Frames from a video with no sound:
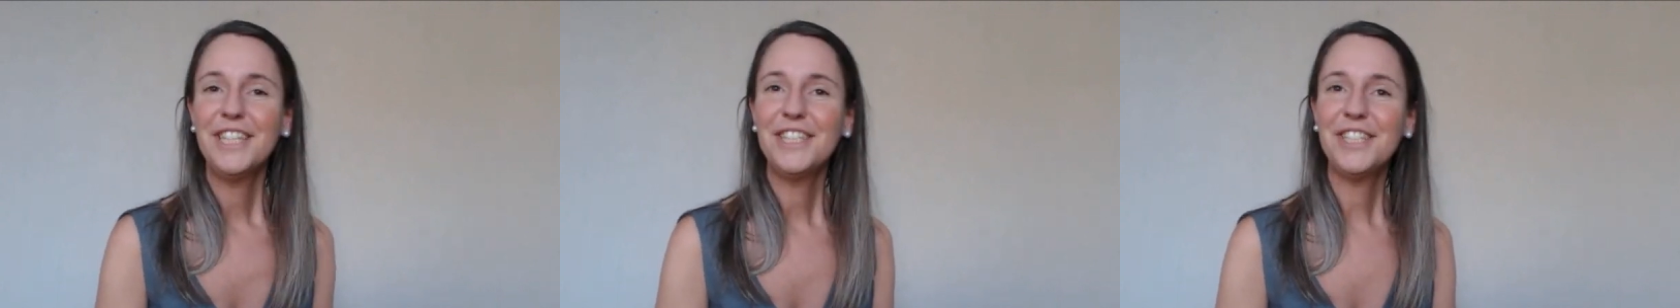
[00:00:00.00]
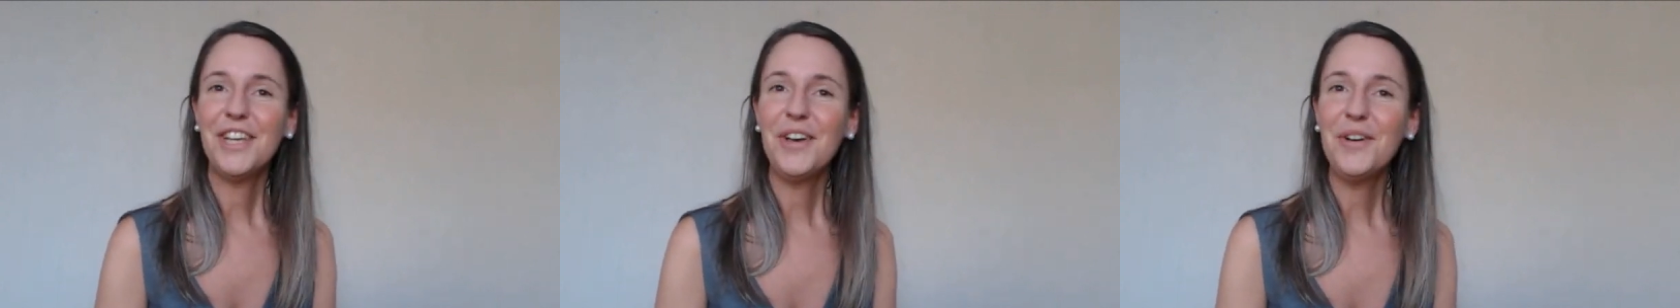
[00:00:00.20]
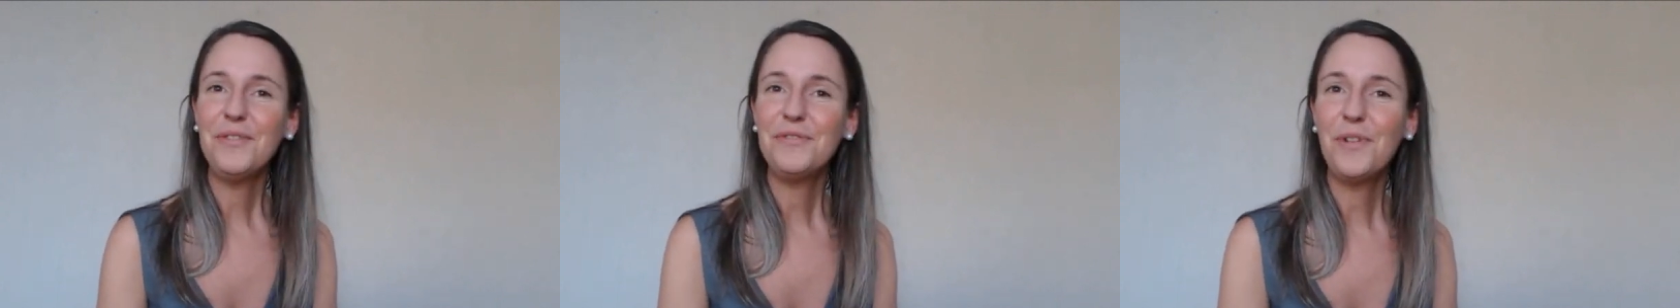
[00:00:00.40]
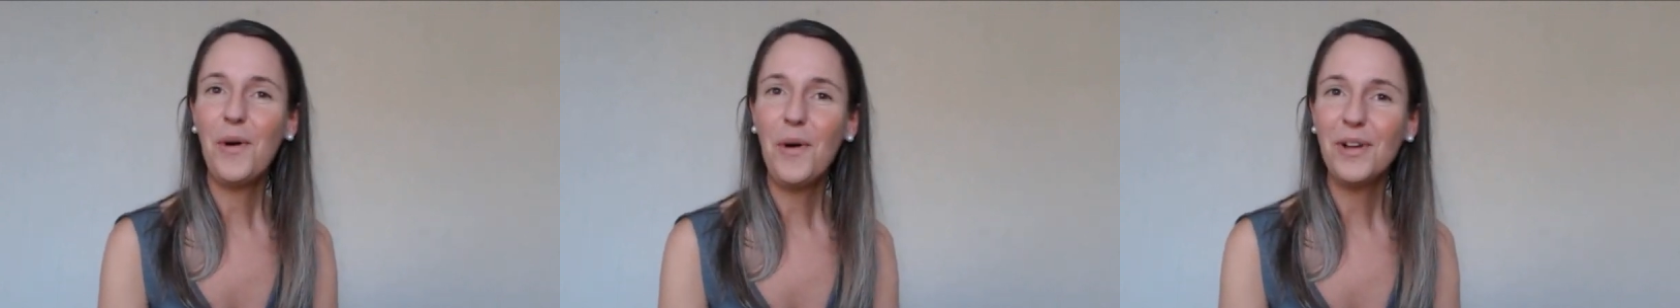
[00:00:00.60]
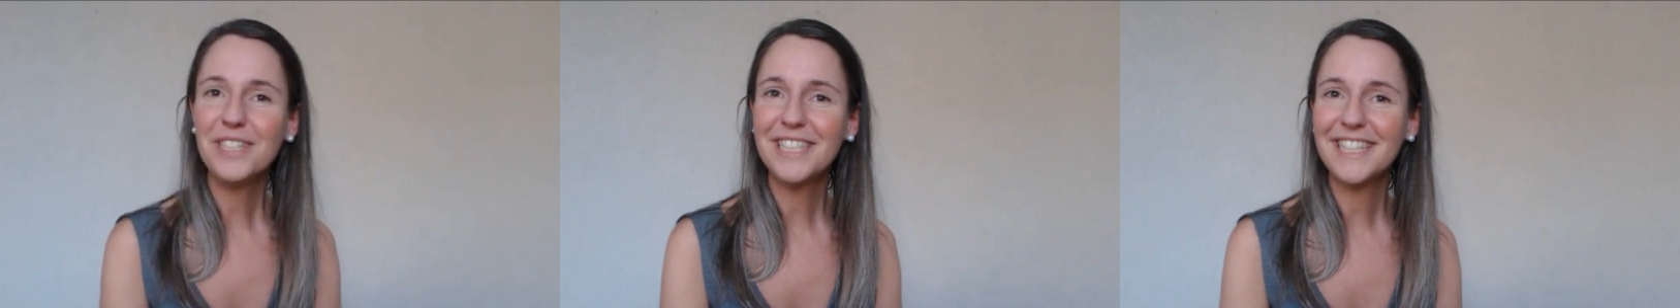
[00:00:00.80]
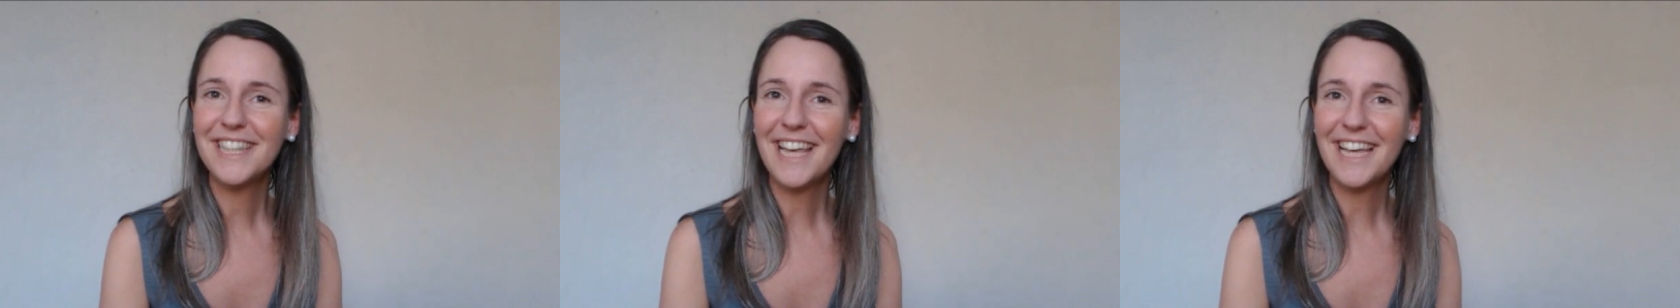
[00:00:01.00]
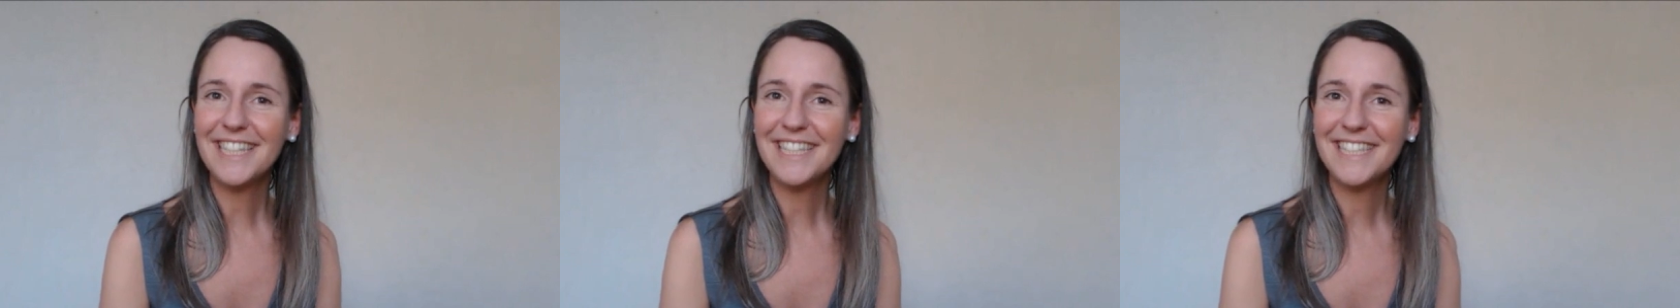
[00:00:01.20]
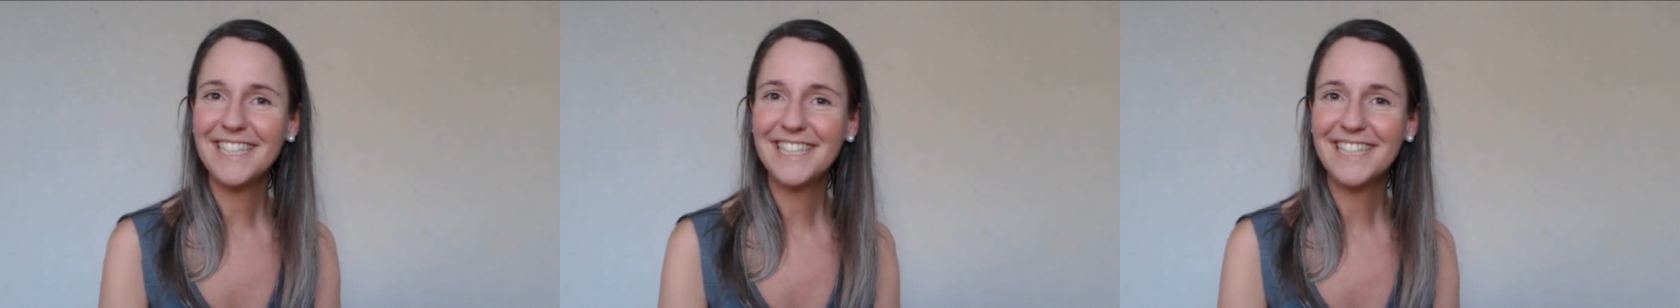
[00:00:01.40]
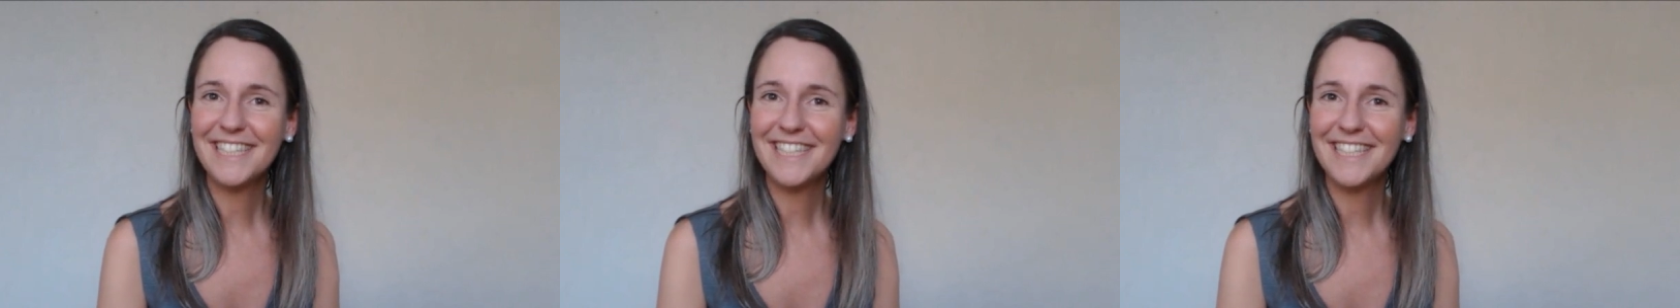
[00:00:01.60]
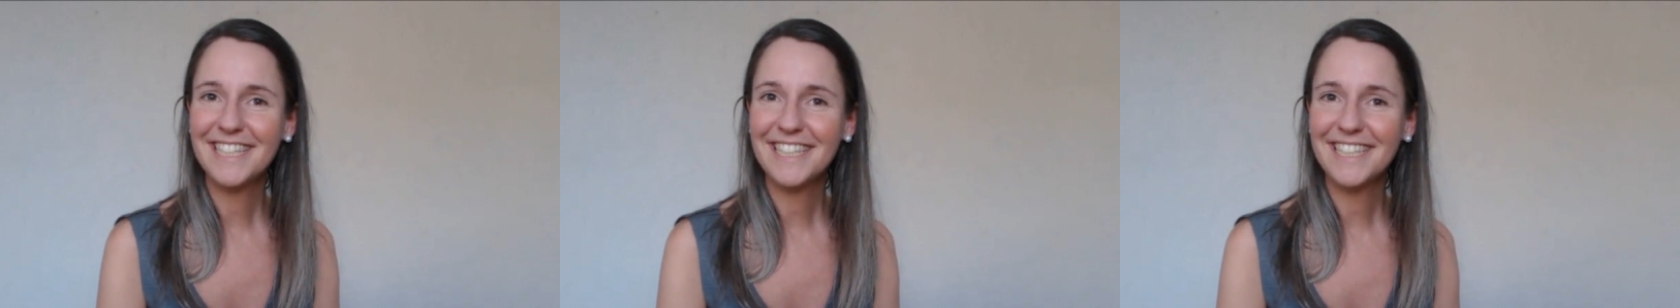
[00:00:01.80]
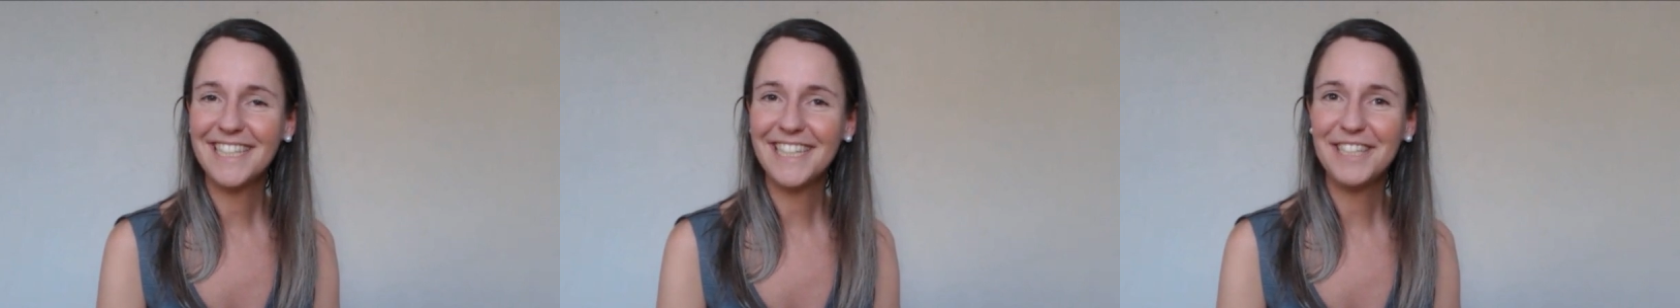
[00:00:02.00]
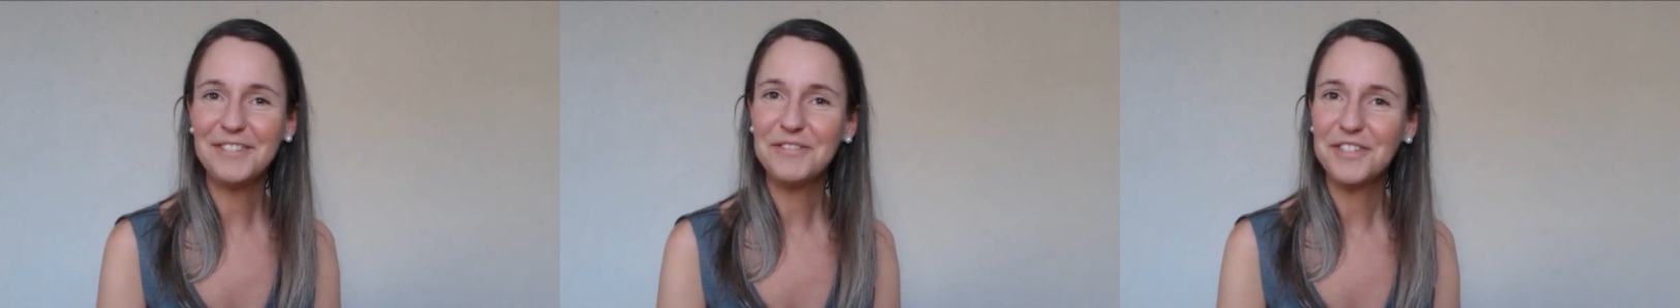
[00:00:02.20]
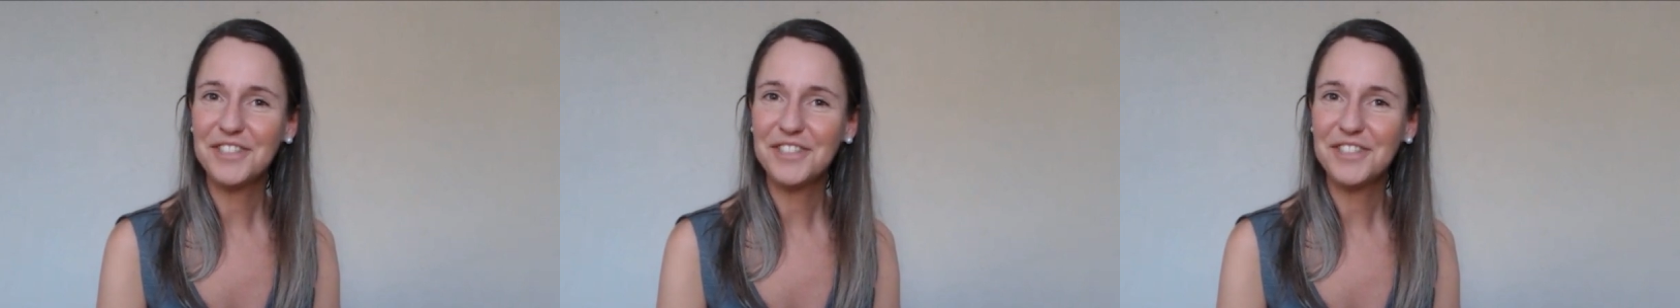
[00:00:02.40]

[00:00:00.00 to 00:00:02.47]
So folks, that's it